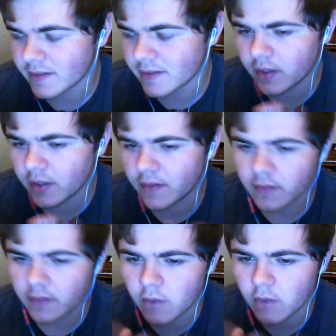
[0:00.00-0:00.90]
well,
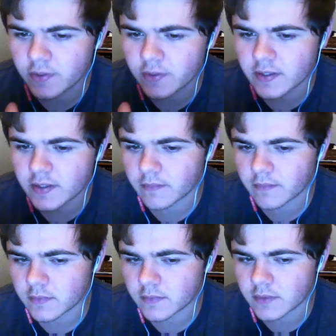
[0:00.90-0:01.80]
most
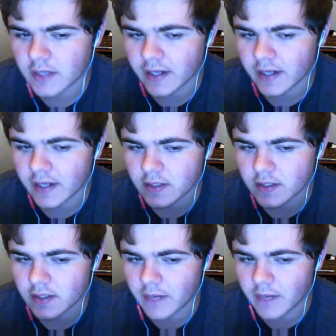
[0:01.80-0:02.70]
decks that
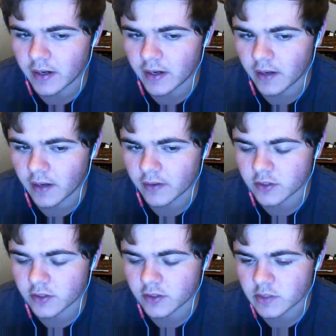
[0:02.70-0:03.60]
top it right now, I think, are
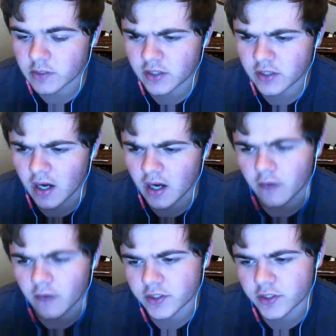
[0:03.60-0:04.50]
just mostly
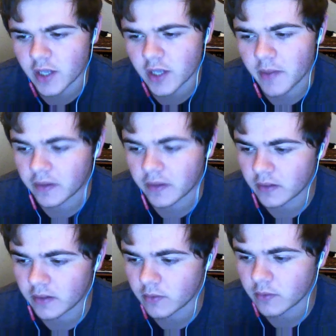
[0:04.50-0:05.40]
Aquaforce and Shadow Paladin. I think
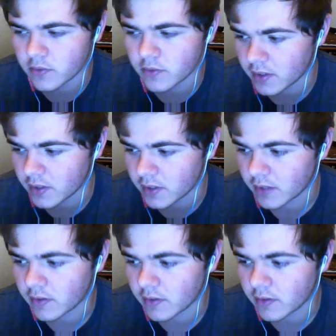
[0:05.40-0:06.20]
those are really, really